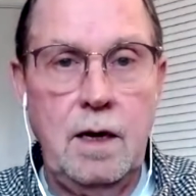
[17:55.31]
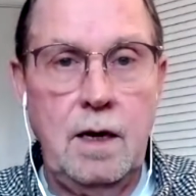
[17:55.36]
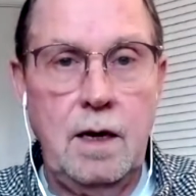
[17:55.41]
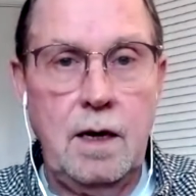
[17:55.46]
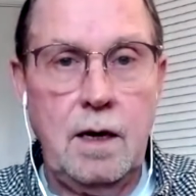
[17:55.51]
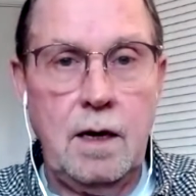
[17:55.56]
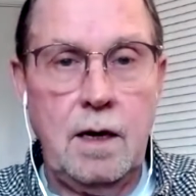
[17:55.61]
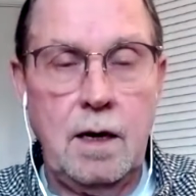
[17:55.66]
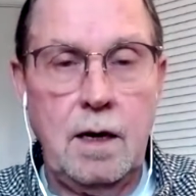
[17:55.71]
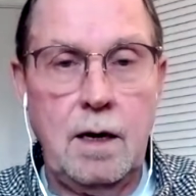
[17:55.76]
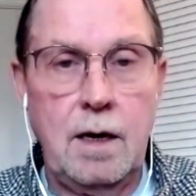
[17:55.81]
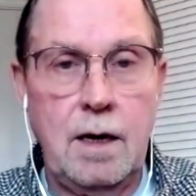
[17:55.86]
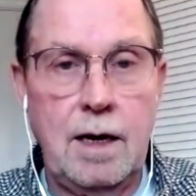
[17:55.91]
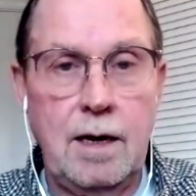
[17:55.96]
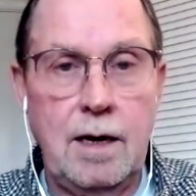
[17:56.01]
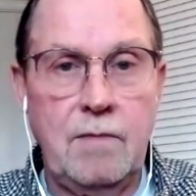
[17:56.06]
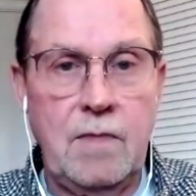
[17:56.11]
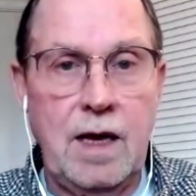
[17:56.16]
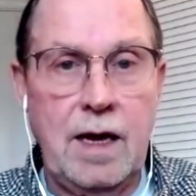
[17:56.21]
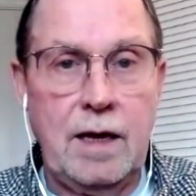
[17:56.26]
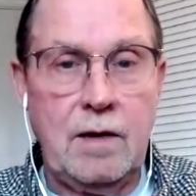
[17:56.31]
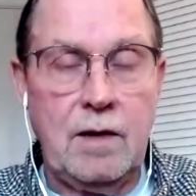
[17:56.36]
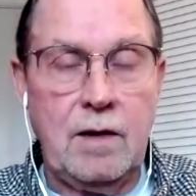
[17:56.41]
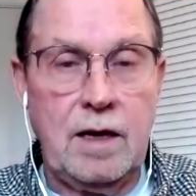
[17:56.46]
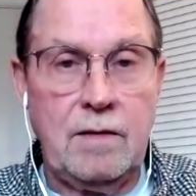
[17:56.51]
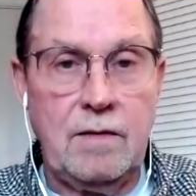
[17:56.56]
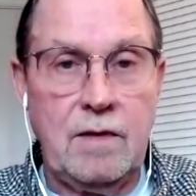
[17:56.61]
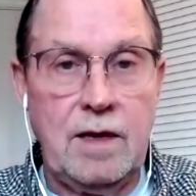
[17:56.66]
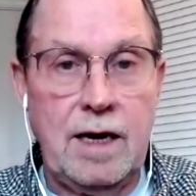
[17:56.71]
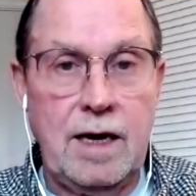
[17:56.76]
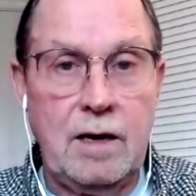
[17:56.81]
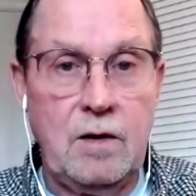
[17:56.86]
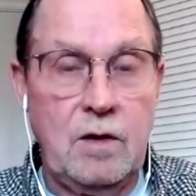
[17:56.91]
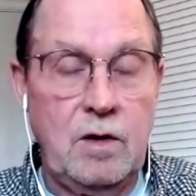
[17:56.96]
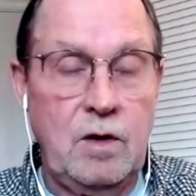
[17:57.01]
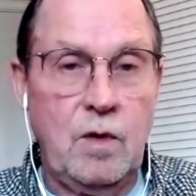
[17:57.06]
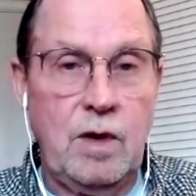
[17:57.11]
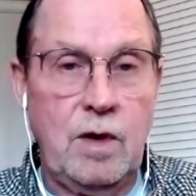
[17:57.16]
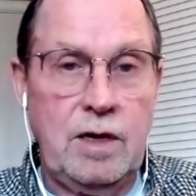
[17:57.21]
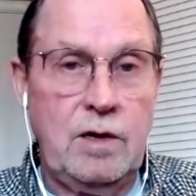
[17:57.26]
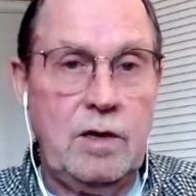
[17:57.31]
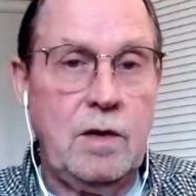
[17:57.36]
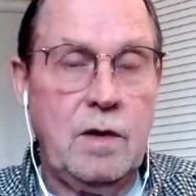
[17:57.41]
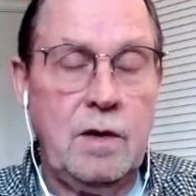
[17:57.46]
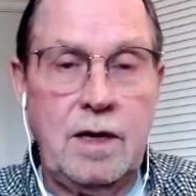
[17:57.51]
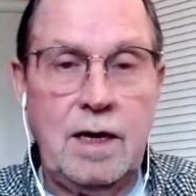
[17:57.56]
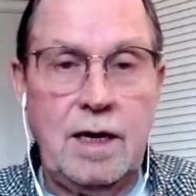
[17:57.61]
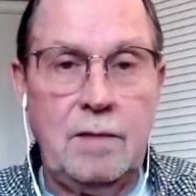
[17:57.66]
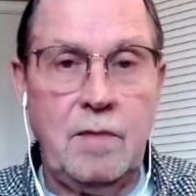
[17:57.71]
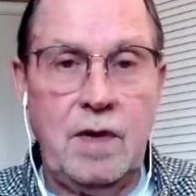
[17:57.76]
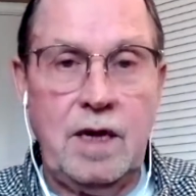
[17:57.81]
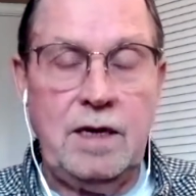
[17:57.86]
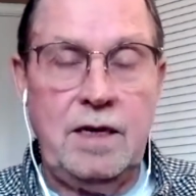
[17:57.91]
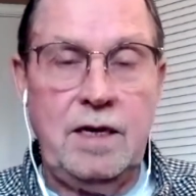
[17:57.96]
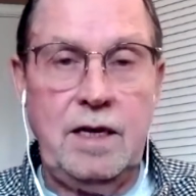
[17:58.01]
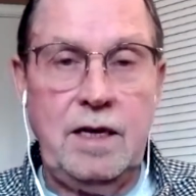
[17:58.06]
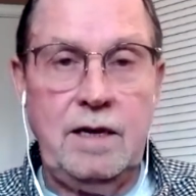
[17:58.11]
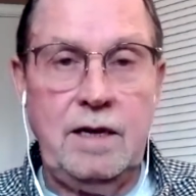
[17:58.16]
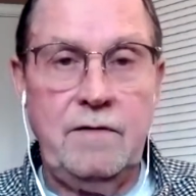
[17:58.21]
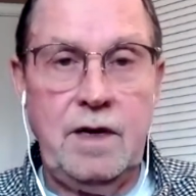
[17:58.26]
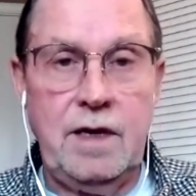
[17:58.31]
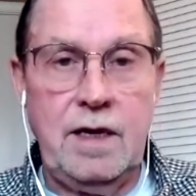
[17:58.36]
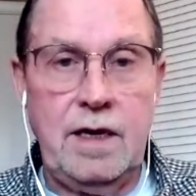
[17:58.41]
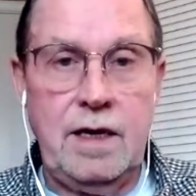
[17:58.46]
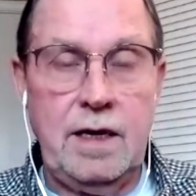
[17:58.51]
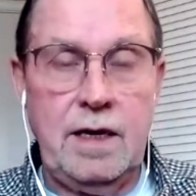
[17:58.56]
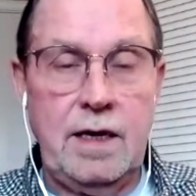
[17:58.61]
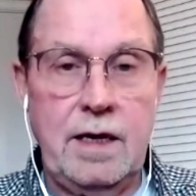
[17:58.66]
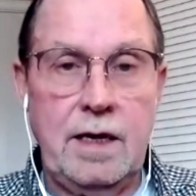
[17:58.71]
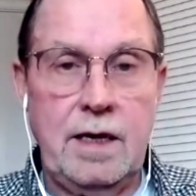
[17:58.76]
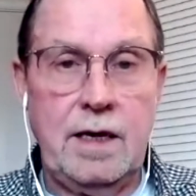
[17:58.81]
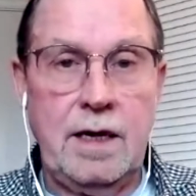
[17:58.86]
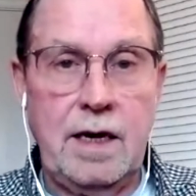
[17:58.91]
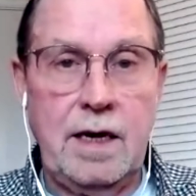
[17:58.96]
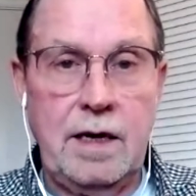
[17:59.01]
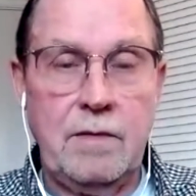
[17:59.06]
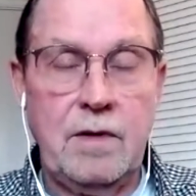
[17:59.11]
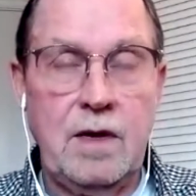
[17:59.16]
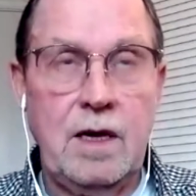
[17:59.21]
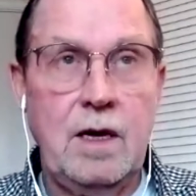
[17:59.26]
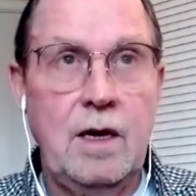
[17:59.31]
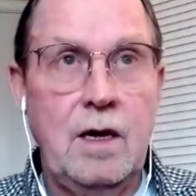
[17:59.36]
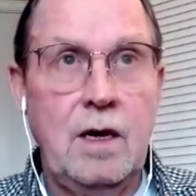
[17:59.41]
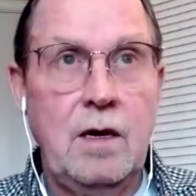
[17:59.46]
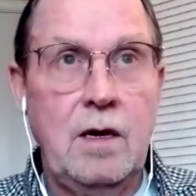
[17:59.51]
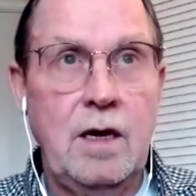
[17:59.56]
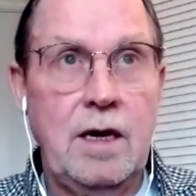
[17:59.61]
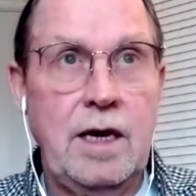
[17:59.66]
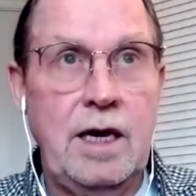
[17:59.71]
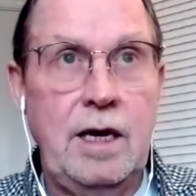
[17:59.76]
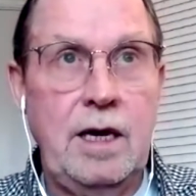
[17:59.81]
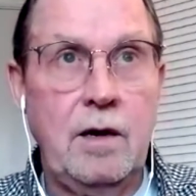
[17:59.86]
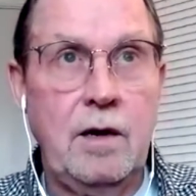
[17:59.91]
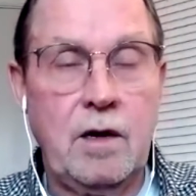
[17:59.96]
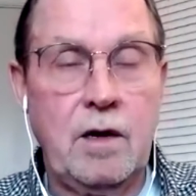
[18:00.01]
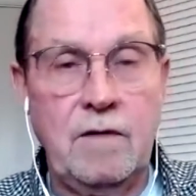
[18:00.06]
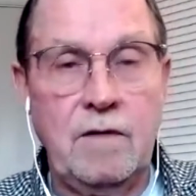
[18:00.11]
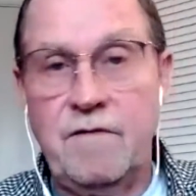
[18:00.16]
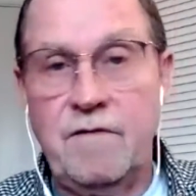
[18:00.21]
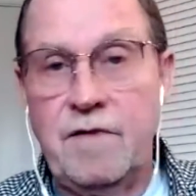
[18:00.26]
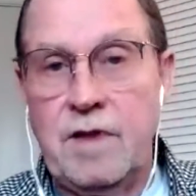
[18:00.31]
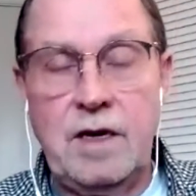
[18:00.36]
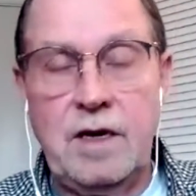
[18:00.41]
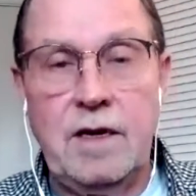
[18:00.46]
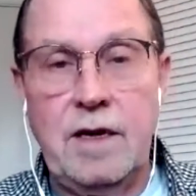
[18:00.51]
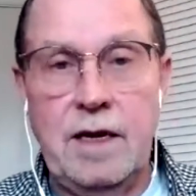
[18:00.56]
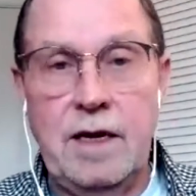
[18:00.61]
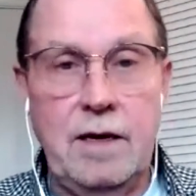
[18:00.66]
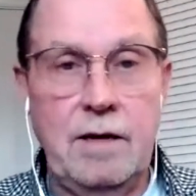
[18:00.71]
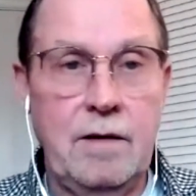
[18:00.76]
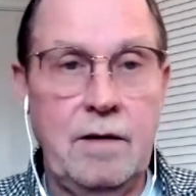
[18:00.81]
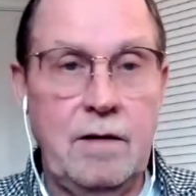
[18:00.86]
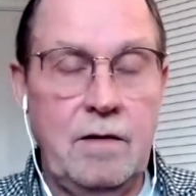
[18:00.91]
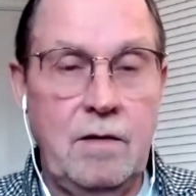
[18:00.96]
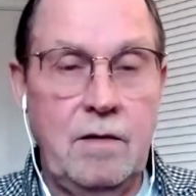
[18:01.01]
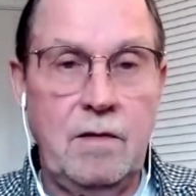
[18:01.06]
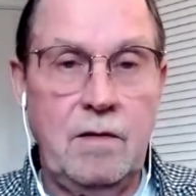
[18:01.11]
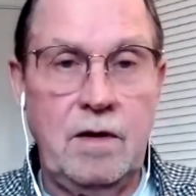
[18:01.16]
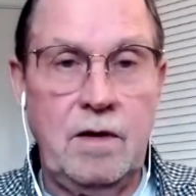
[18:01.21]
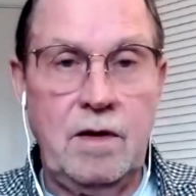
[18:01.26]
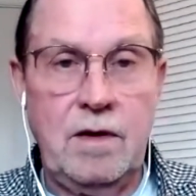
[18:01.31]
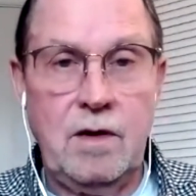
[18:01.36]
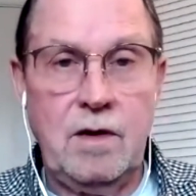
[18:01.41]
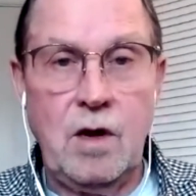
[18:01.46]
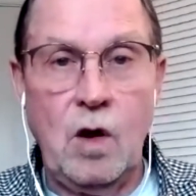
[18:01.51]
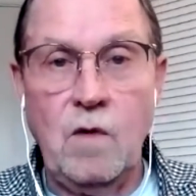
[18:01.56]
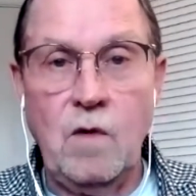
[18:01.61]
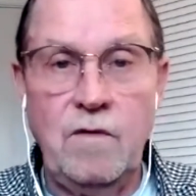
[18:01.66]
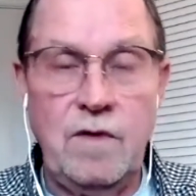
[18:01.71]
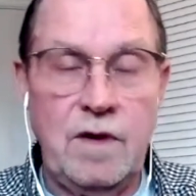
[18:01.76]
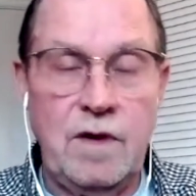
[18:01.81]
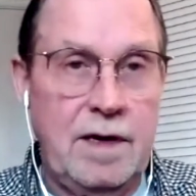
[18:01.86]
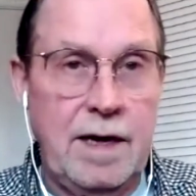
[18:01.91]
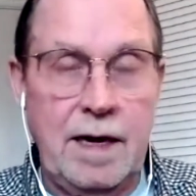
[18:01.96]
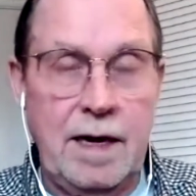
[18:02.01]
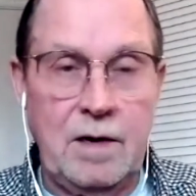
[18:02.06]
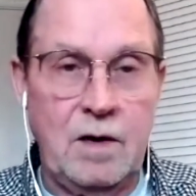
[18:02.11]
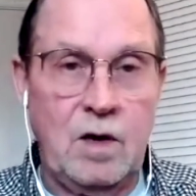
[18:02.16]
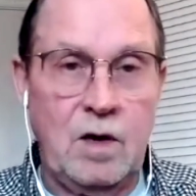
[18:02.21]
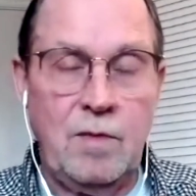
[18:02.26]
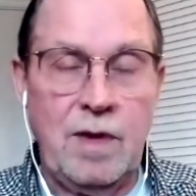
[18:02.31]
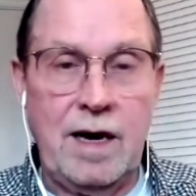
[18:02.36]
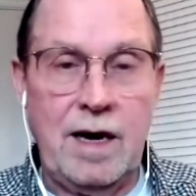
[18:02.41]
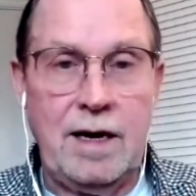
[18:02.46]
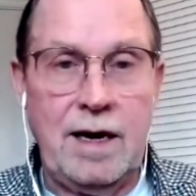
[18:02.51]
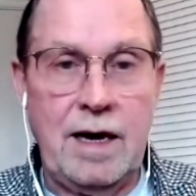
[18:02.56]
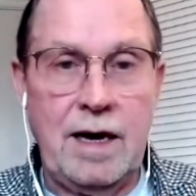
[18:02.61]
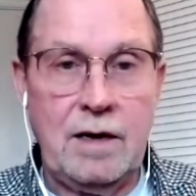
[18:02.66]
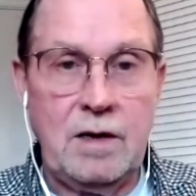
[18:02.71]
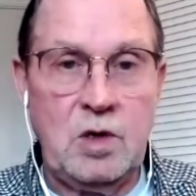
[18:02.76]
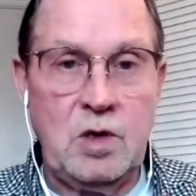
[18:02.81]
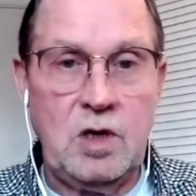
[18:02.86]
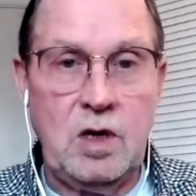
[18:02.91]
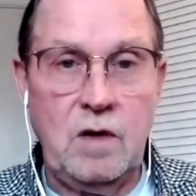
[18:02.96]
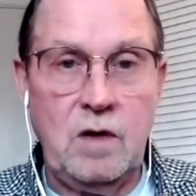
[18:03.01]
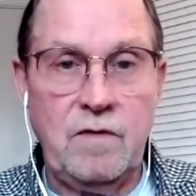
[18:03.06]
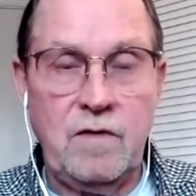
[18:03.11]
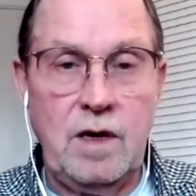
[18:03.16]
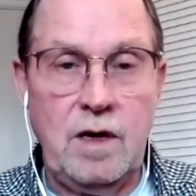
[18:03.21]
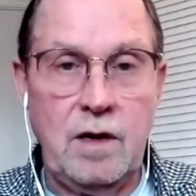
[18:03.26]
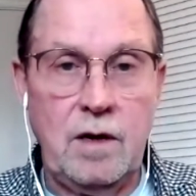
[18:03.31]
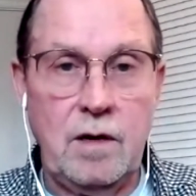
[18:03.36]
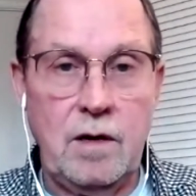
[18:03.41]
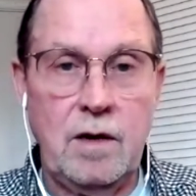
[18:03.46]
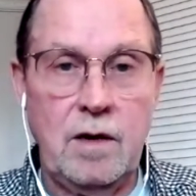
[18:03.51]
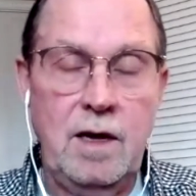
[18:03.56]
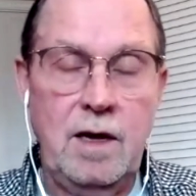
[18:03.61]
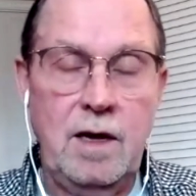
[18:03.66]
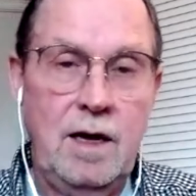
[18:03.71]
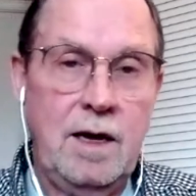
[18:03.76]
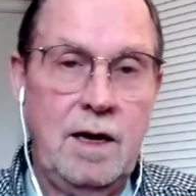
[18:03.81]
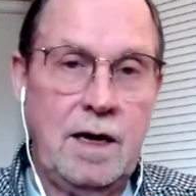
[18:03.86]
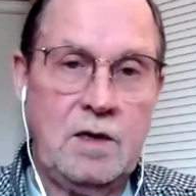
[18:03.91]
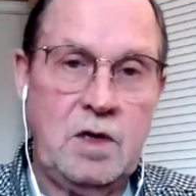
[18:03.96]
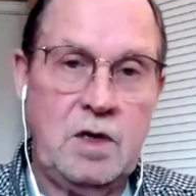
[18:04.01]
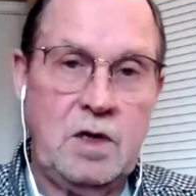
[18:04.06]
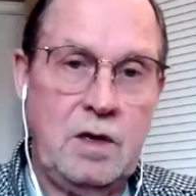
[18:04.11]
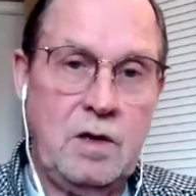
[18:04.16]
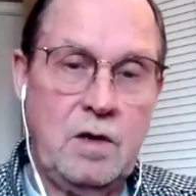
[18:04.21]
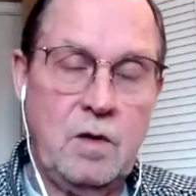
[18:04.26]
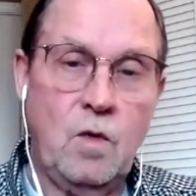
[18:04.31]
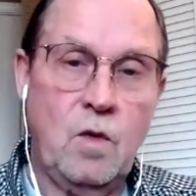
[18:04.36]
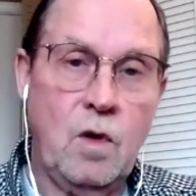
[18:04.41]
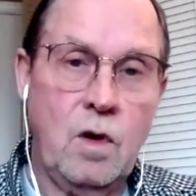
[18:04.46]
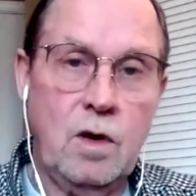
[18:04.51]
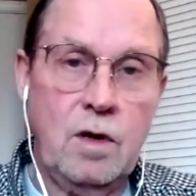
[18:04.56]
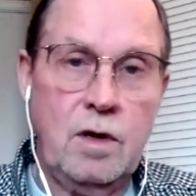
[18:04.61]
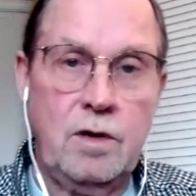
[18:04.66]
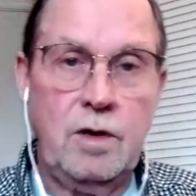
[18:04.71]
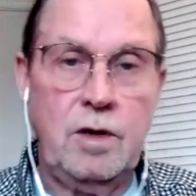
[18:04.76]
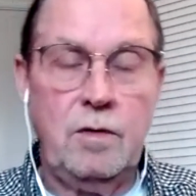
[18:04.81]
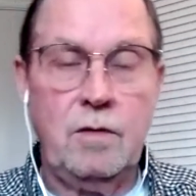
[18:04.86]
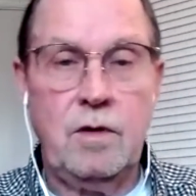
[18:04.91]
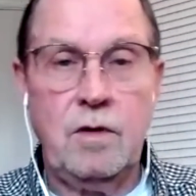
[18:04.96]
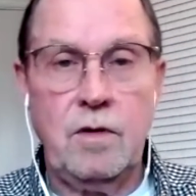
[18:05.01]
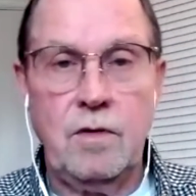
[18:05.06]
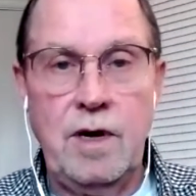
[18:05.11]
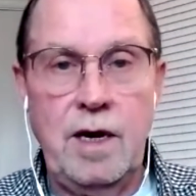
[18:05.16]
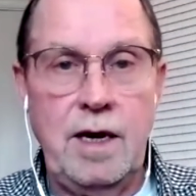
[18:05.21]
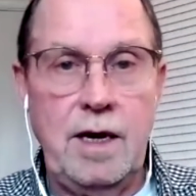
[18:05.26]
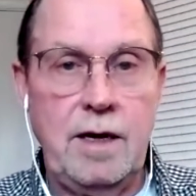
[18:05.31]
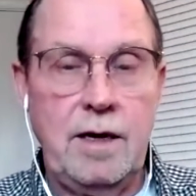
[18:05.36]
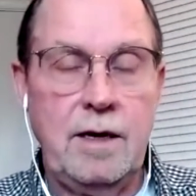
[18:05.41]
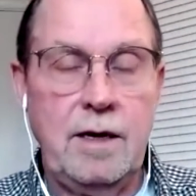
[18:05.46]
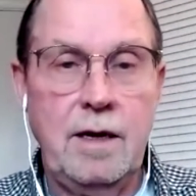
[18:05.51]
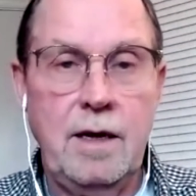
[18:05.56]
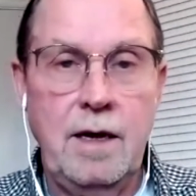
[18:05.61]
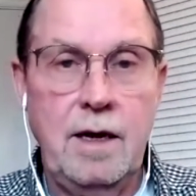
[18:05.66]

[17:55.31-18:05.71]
Not only do I turn on my TV and I hear conflicting COVID data about how to self-care. I see the war in Ukraine.